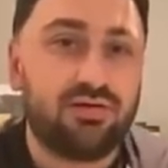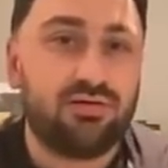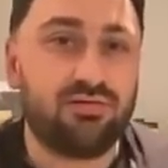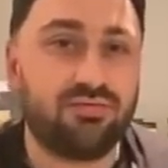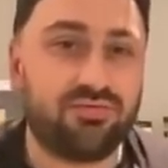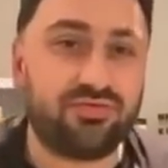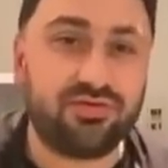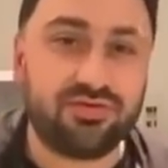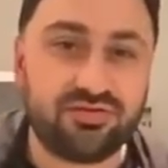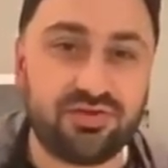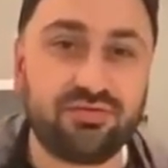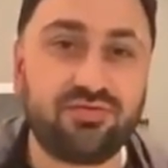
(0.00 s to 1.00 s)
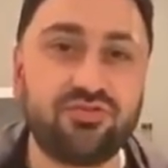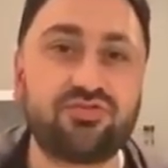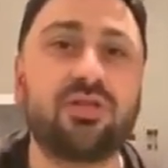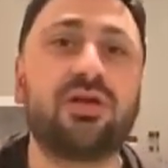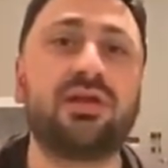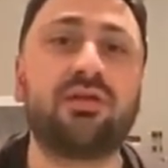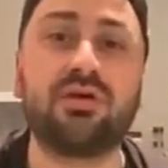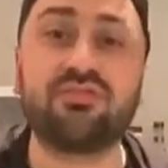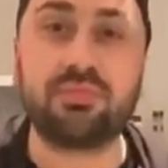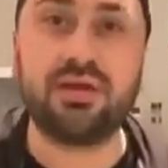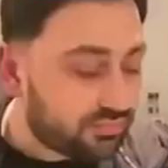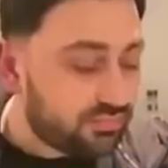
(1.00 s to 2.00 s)
of selfish gluttony with
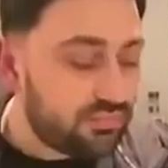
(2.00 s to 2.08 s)
me.